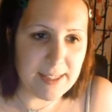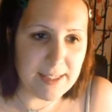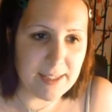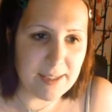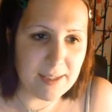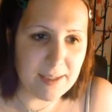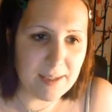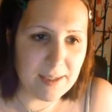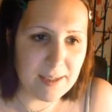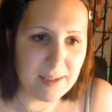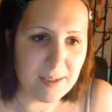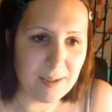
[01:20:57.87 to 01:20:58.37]

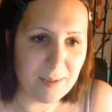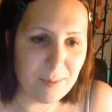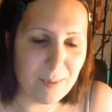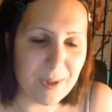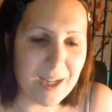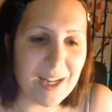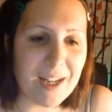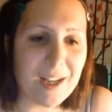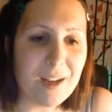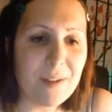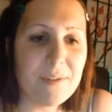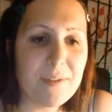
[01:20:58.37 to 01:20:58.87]
And we're
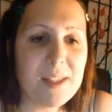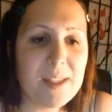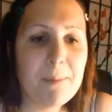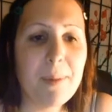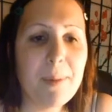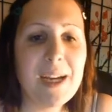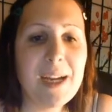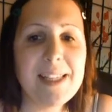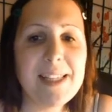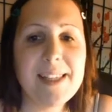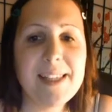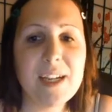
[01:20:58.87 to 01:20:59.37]
going to go for some
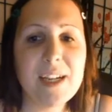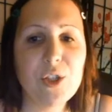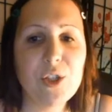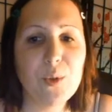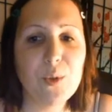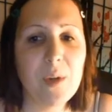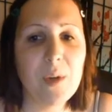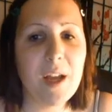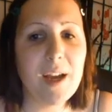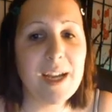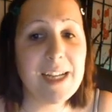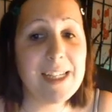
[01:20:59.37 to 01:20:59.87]
bisexual
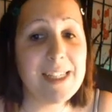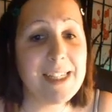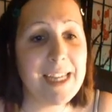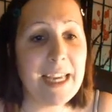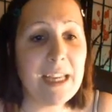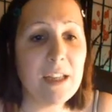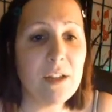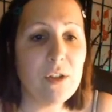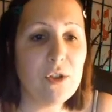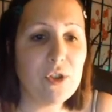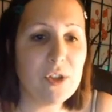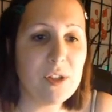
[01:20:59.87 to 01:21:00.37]

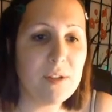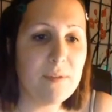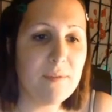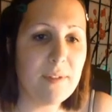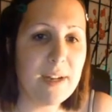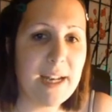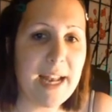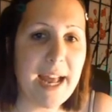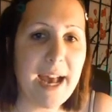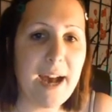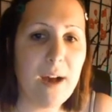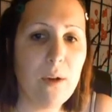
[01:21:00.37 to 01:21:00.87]
lighting just for
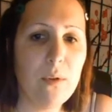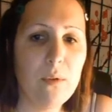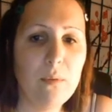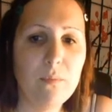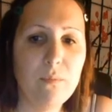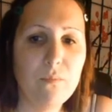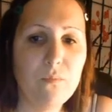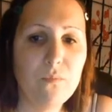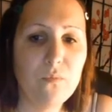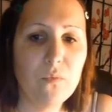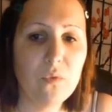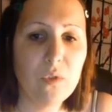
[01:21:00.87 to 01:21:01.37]
now.
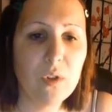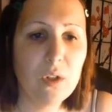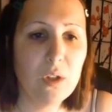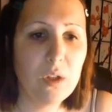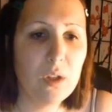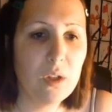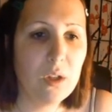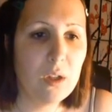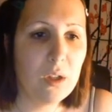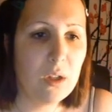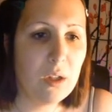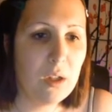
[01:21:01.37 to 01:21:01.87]

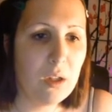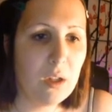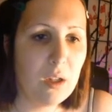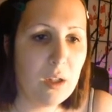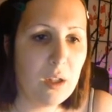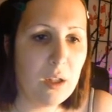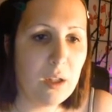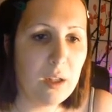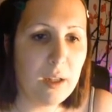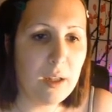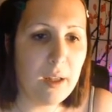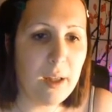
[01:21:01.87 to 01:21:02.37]

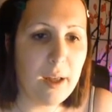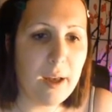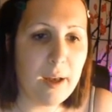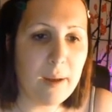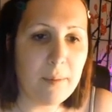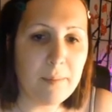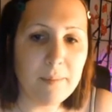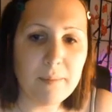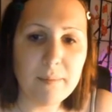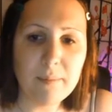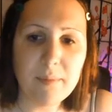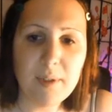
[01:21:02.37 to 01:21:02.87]

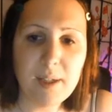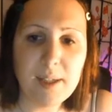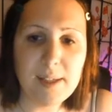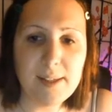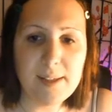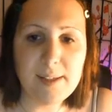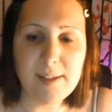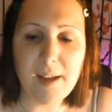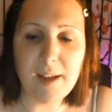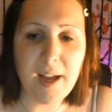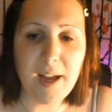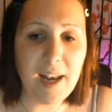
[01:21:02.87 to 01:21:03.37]

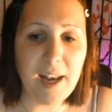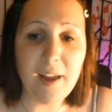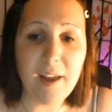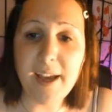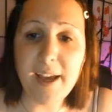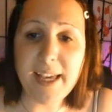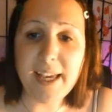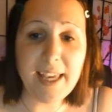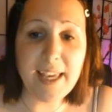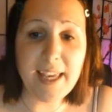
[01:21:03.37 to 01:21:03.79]
Because um, I like